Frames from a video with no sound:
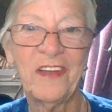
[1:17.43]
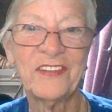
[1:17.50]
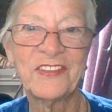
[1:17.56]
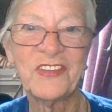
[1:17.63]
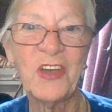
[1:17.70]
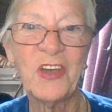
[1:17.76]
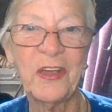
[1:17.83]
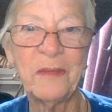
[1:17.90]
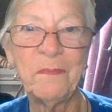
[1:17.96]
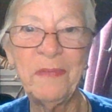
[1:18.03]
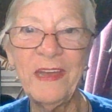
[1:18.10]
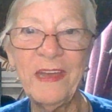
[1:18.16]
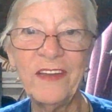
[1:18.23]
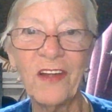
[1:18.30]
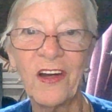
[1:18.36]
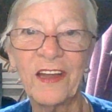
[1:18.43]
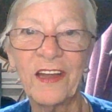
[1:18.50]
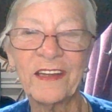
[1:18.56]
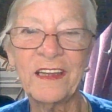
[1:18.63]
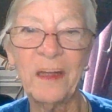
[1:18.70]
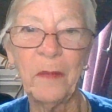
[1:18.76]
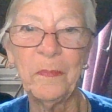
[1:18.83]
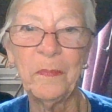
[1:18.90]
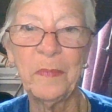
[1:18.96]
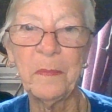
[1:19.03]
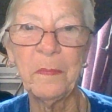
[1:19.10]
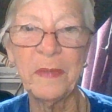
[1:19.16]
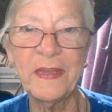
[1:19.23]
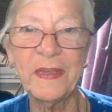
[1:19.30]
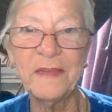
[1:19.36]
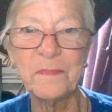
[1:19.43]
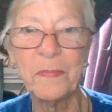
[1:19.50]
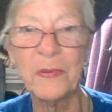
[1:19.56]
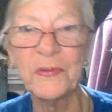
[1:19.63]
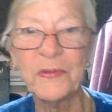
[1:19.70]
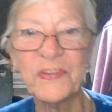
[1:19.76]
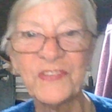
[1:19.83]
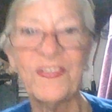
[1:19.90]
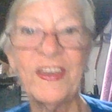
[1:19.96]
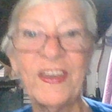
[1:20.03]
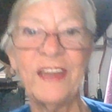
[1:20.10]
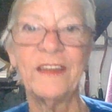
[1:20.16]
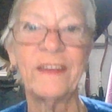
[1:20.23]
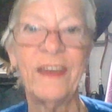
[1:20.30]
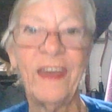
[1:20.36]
so he peed on a couple of people's feet.